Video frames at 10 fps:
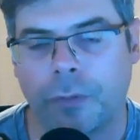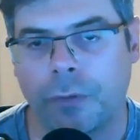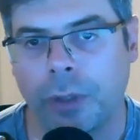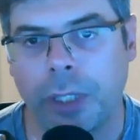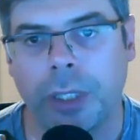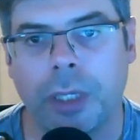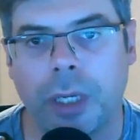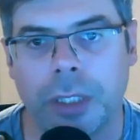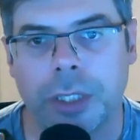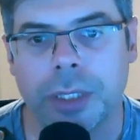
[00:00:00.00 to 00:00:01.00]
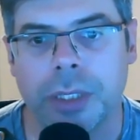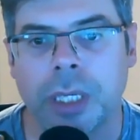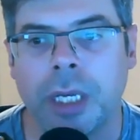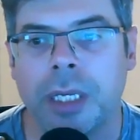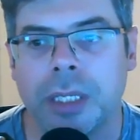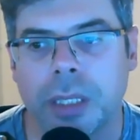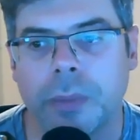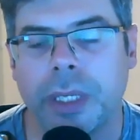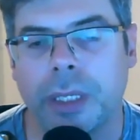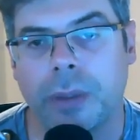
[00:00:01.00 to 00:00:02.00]
fully unconscious,
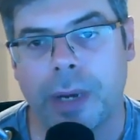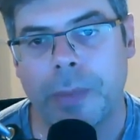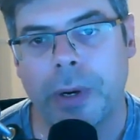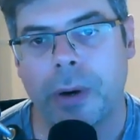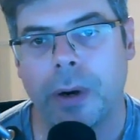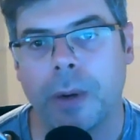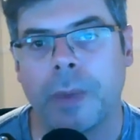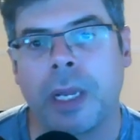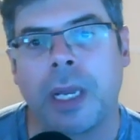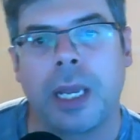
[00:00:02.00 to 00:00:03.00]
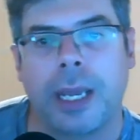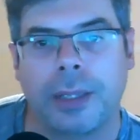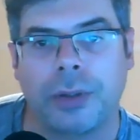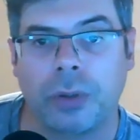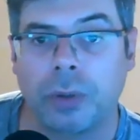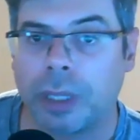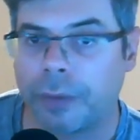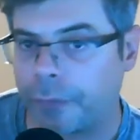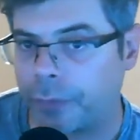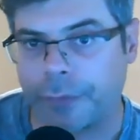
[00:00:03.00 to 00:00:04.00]
somebody can grab your arm and do
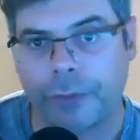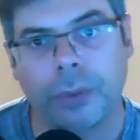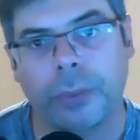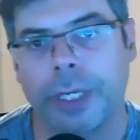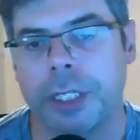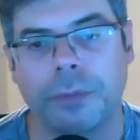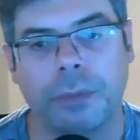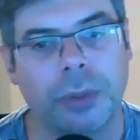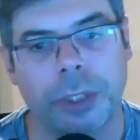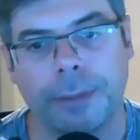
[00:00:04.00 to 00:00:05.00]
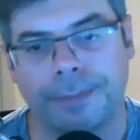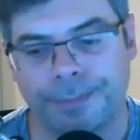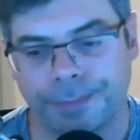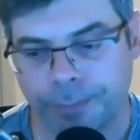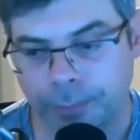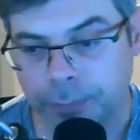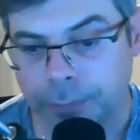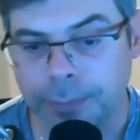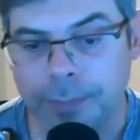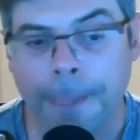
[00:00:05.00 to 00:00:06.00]
the full range of motion.
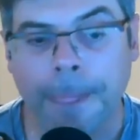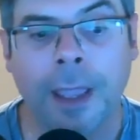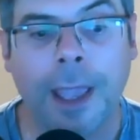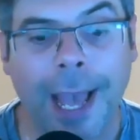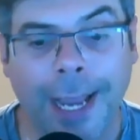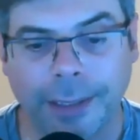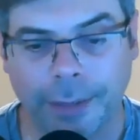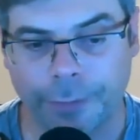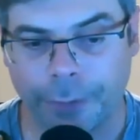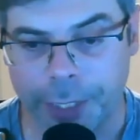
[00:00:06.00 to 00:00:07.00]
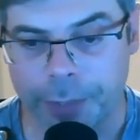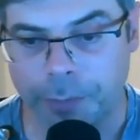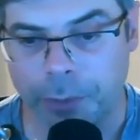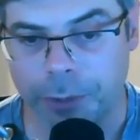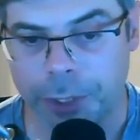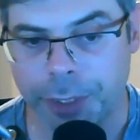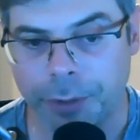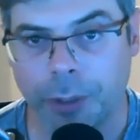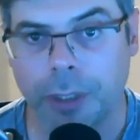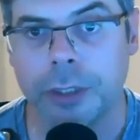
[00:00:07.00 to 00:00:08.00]
Active range of motion
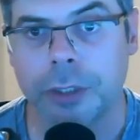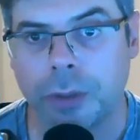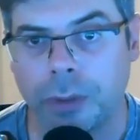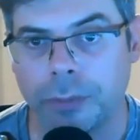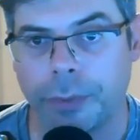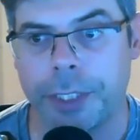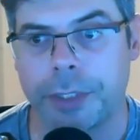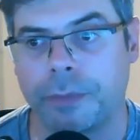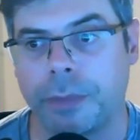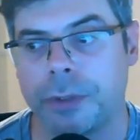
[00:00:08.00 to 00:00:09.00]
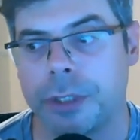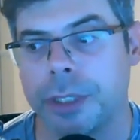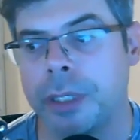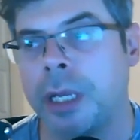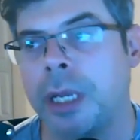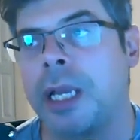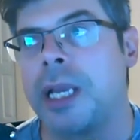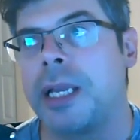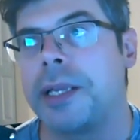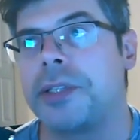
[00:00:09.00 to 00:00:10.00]
or controlled range of motion
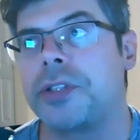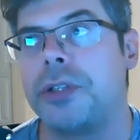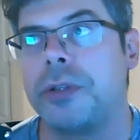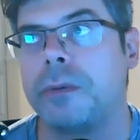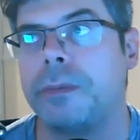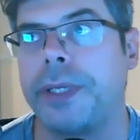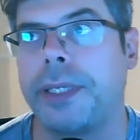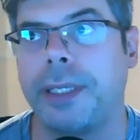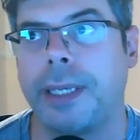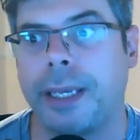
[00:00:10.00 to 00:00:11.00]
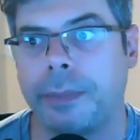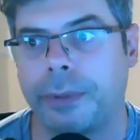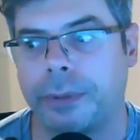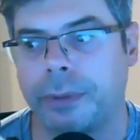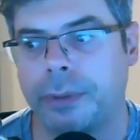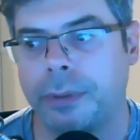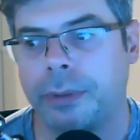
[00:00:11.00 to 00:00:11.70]
is you being able